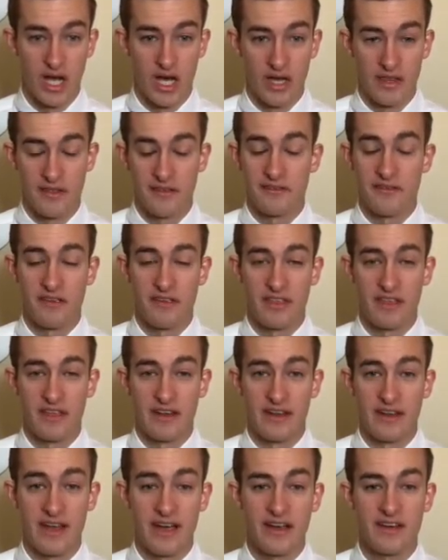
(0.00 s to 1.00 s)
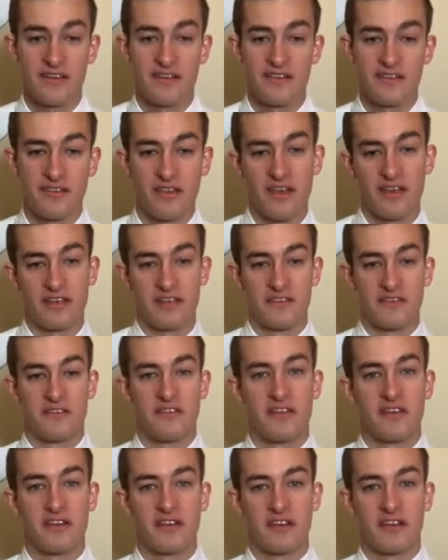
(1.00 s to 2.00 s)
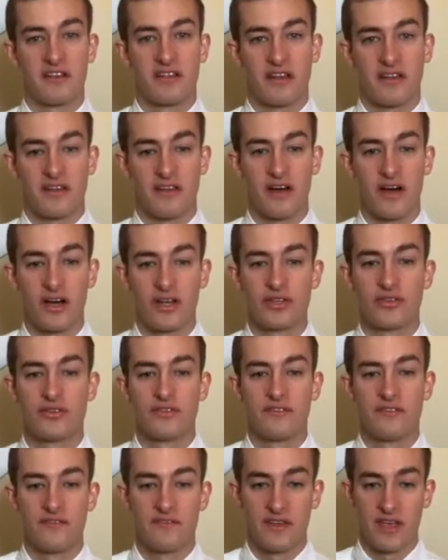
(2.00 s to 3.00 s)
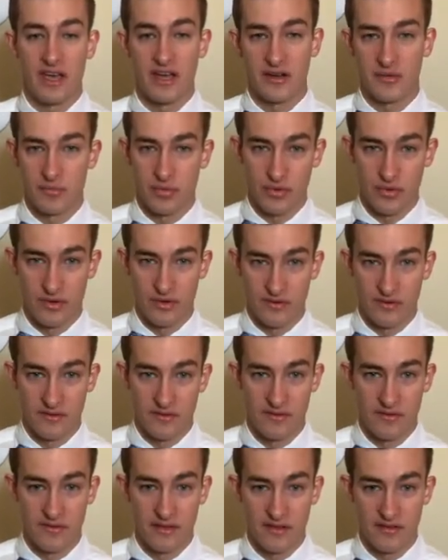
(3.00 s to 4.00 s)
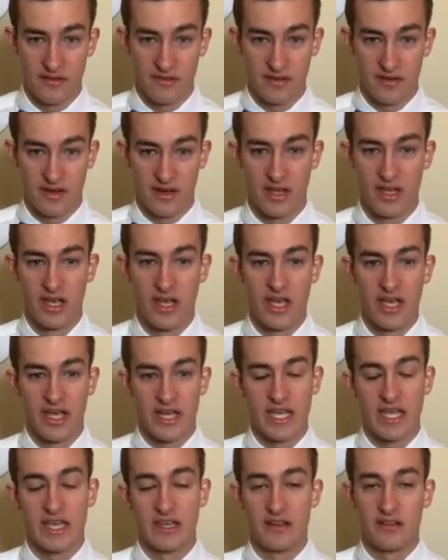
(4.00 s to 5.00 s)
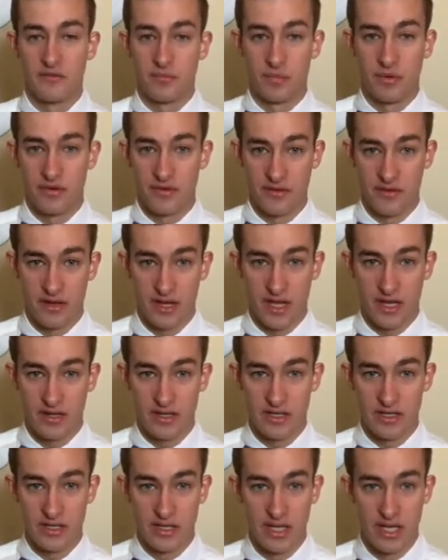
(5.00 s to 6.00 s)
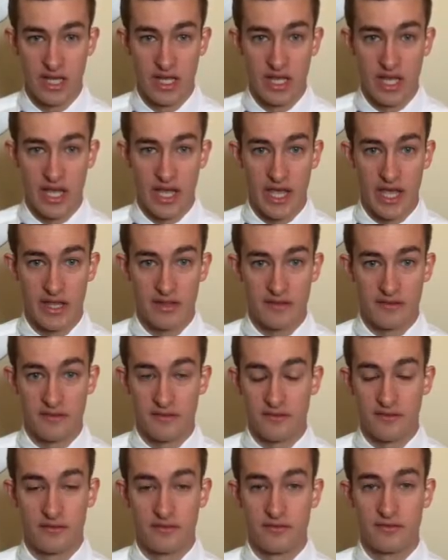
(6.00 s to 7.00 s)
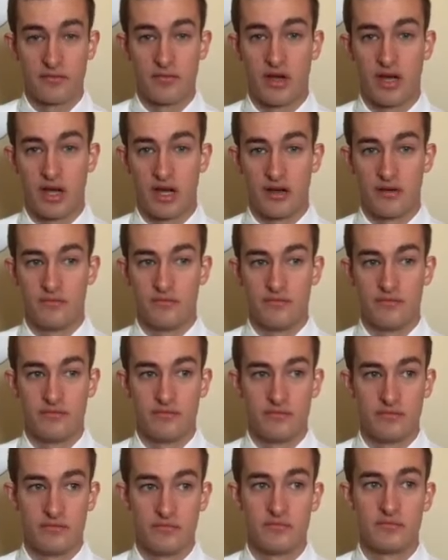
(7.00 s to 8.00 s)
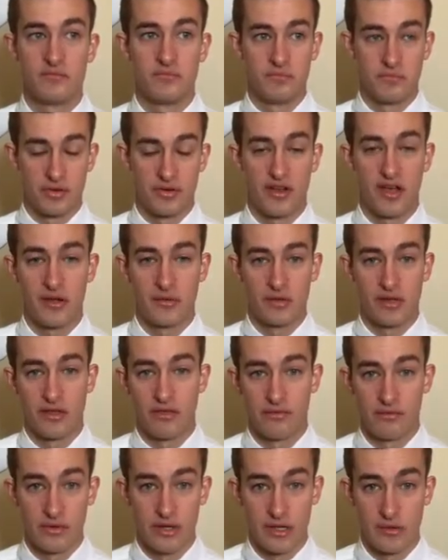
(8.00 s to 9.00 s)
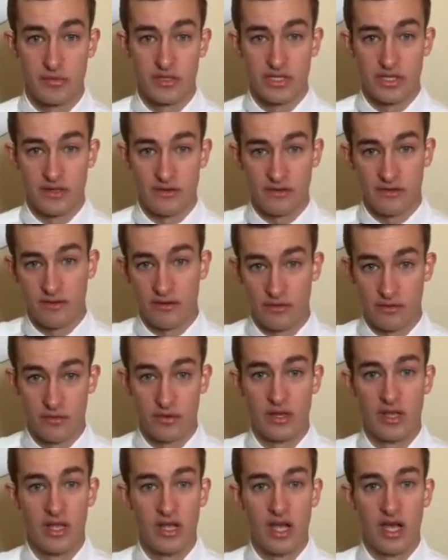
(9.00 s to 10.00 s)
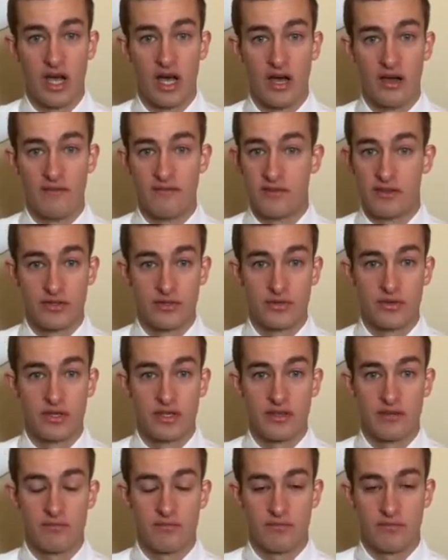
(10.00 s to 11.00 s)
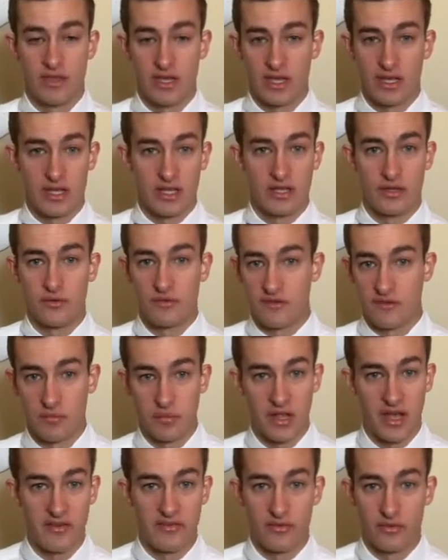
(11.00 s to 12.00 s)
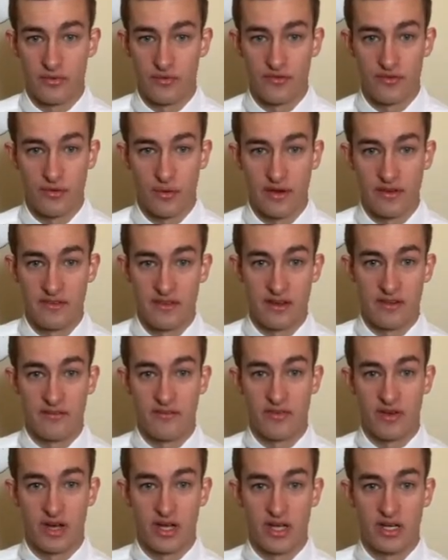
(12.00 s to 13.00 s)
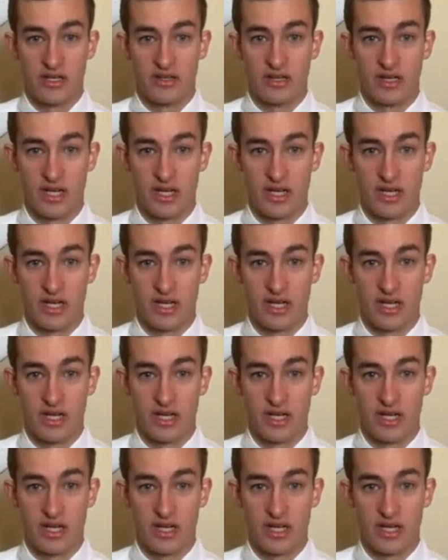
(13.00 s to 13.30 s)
They say that in 90 seconds, they can collect hundreds of data points assessing a candidate's personality. And this is predominantly through images. So visually, they can use this platform to identify